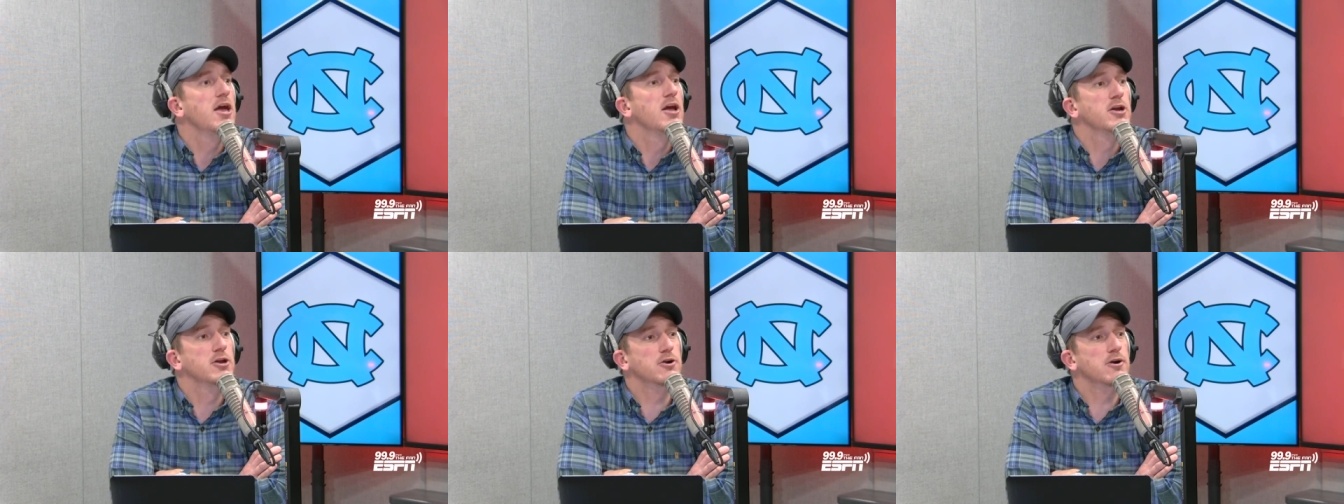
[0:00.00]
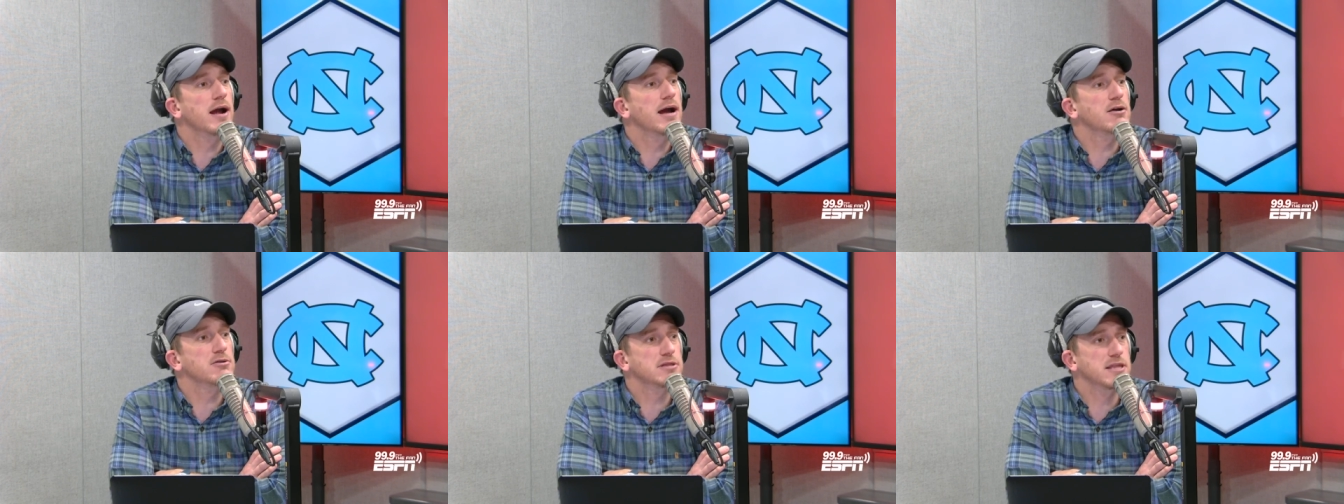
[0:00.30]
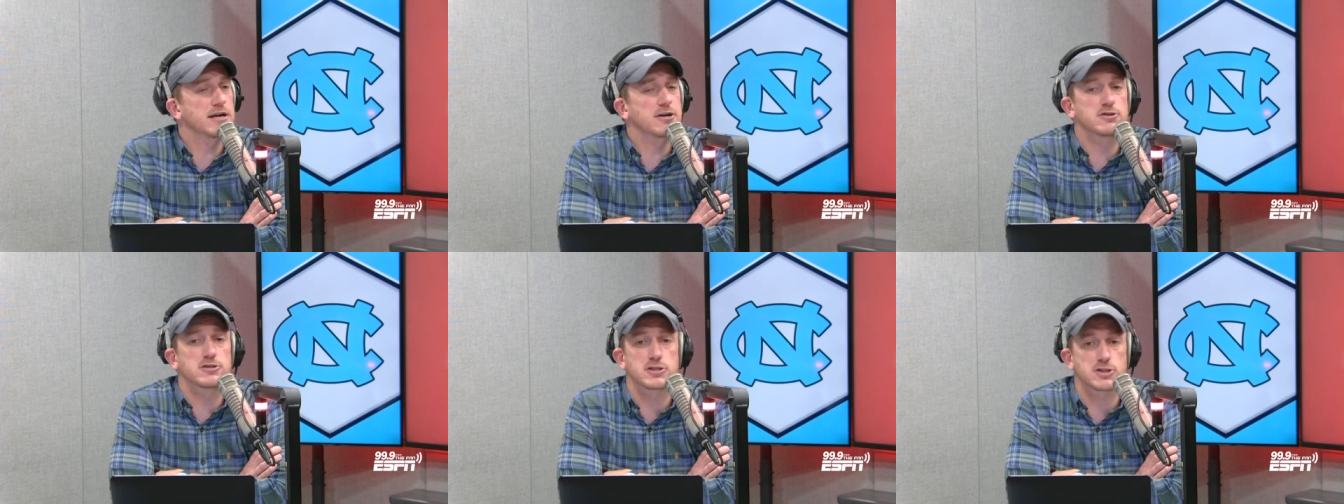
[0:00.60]
you're out
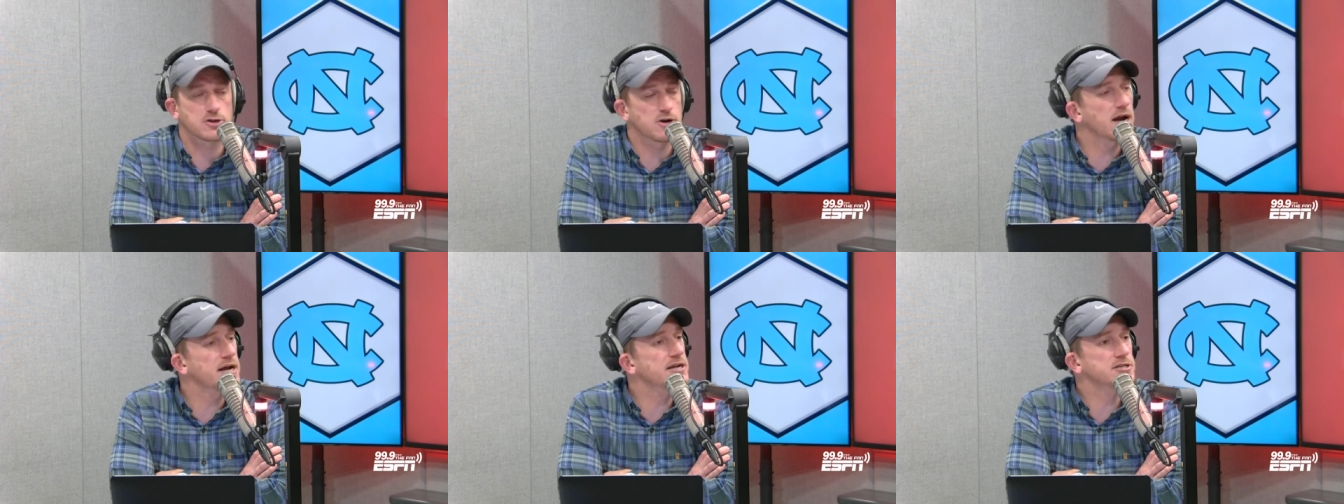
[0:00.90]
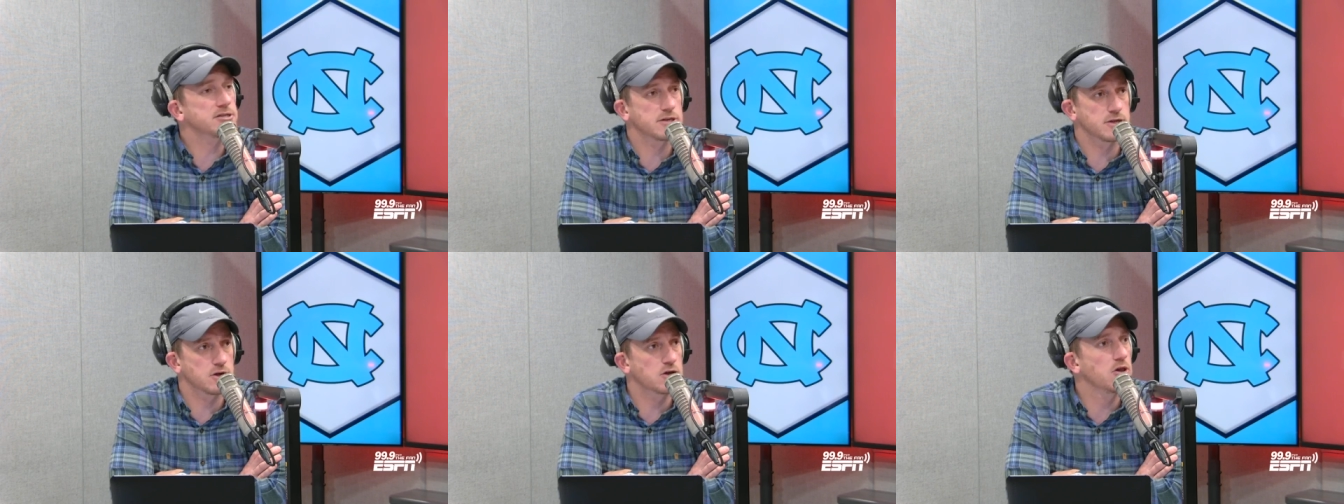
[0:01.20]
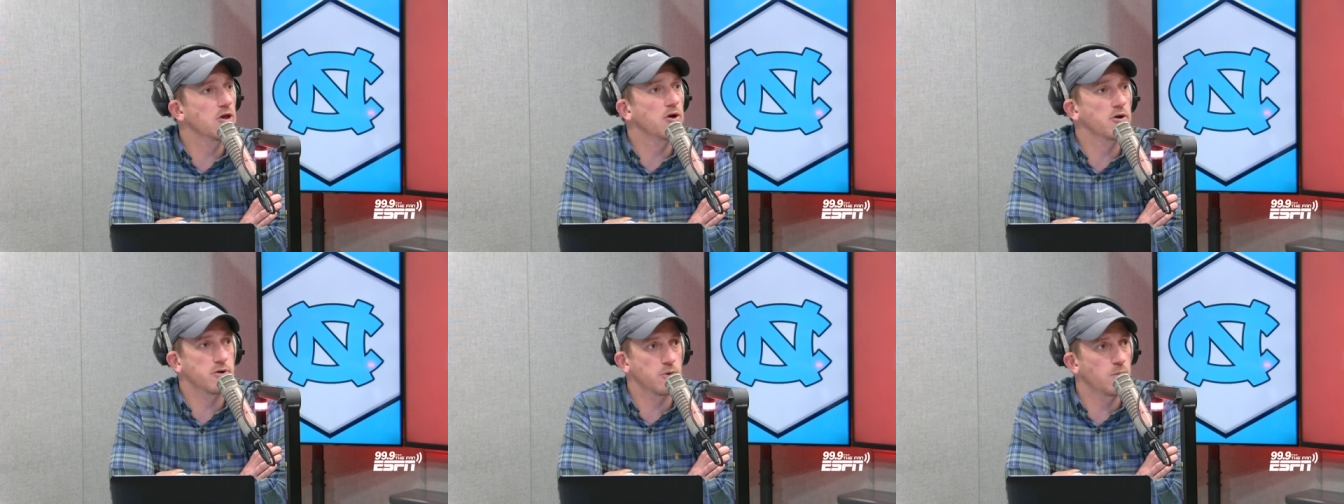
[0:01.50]
there scratching and
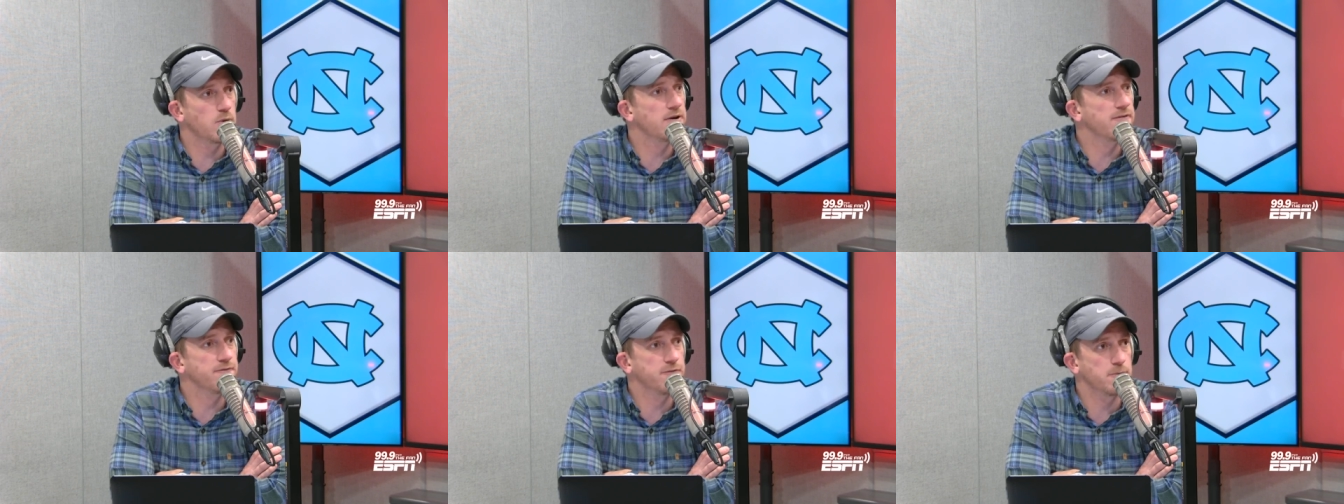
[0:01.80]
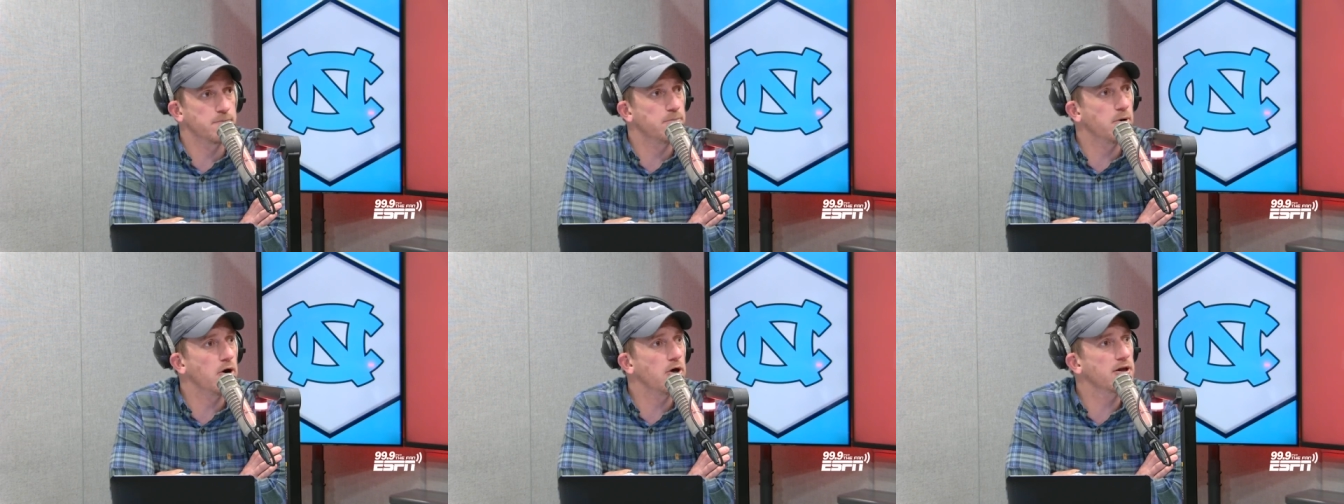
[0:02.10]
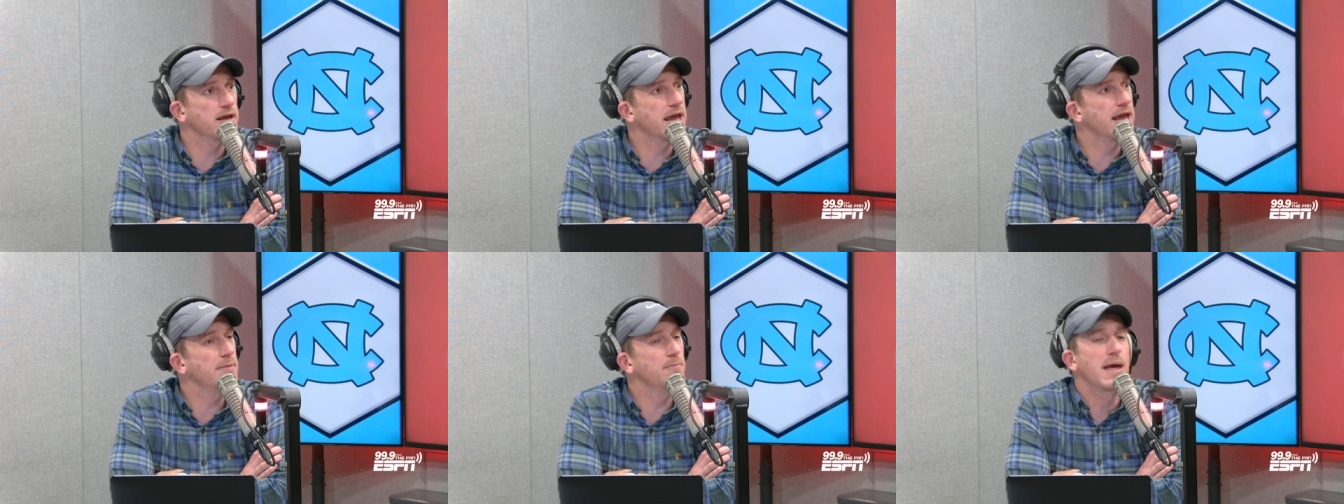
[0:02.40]
clawing to win a football
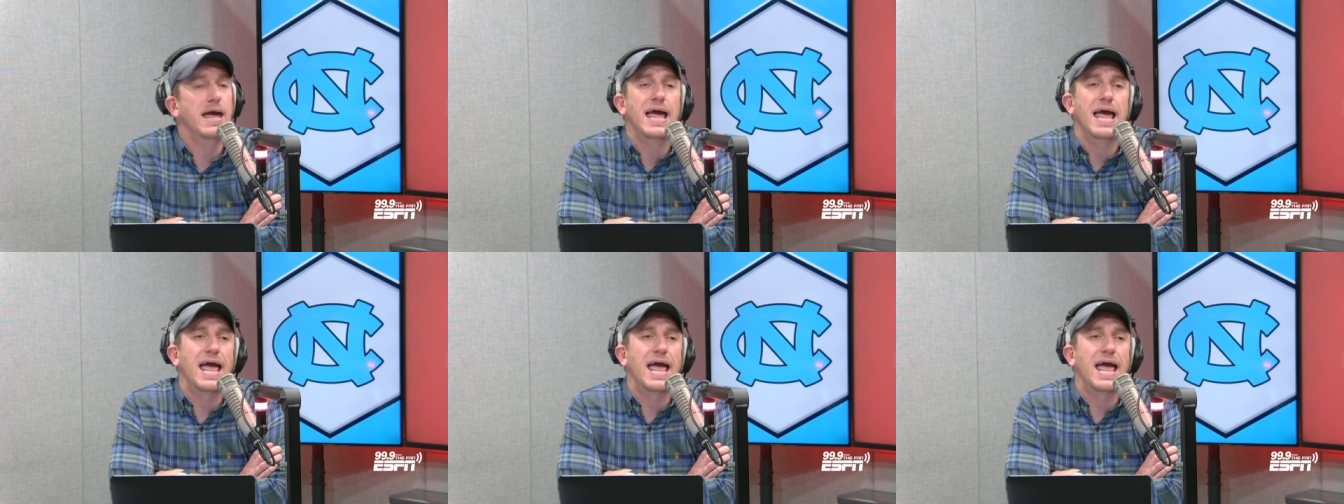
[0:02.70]
game.